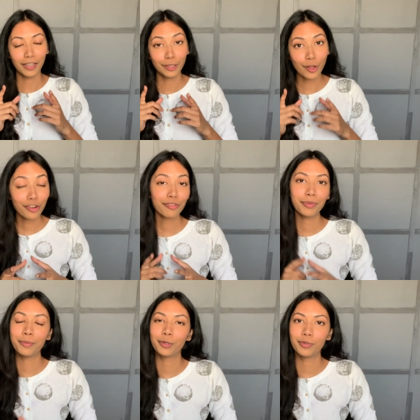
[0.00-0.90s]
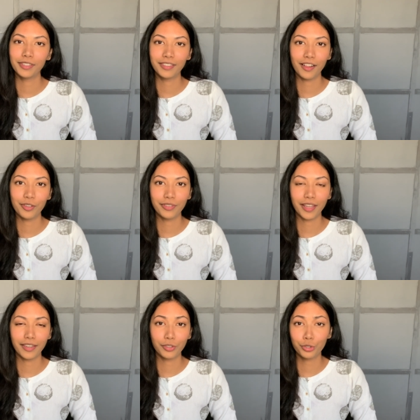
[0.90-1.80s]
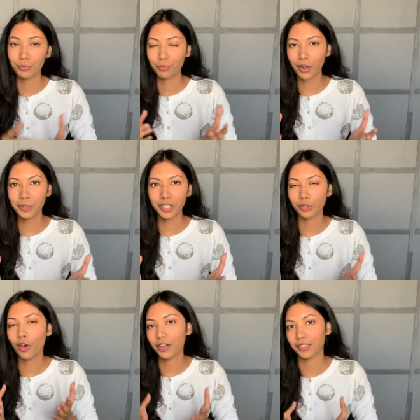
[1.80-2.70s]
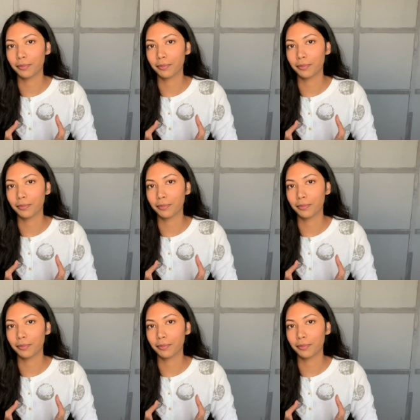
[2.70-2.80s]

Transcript: lot of people will tell you that you should probably not